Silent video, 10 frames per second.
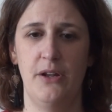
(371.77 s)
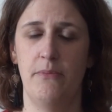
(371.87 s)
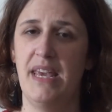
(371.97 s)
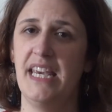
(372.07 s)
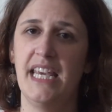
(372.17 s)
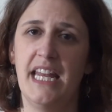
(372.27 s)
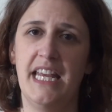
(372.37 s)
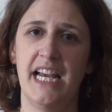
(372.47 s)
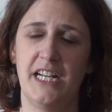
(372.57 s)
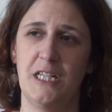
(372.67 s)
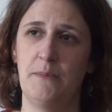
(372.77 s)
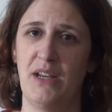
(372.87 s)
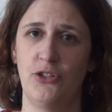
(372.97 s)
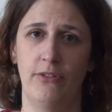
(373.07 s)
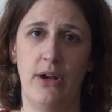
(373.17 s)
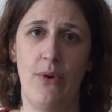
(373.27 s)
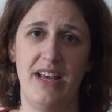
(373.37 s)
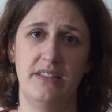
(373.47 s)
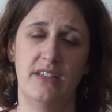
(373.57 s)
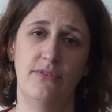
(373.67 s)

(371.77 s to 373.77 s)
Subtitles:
making any kind of special request.